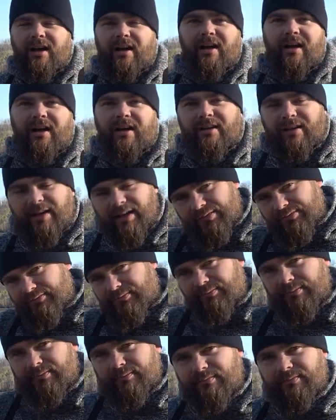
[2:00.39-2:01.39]
I
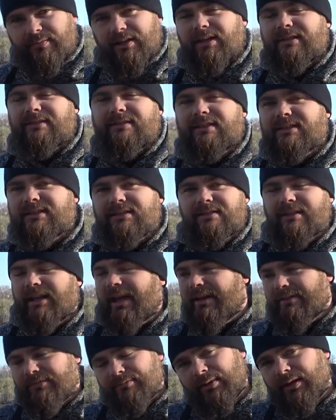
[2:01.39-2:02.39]
just
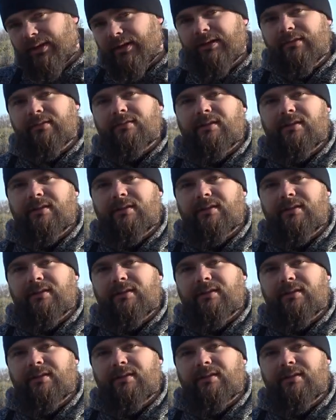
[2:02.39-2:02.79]
gave my